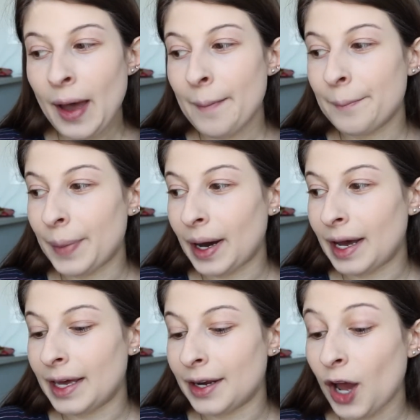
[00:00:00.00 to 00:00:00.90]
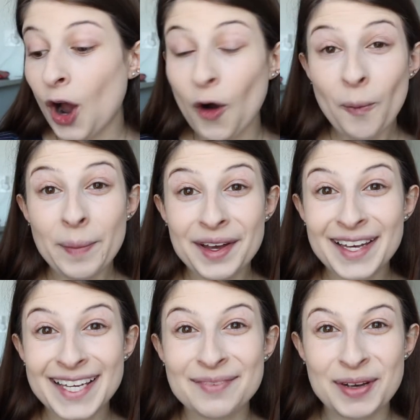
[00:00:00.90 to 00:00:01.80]
But Hope,
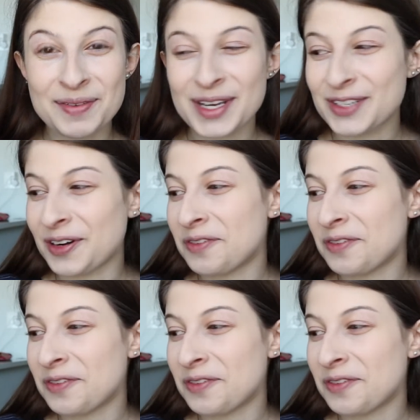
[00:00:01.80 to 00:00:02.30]
my best friend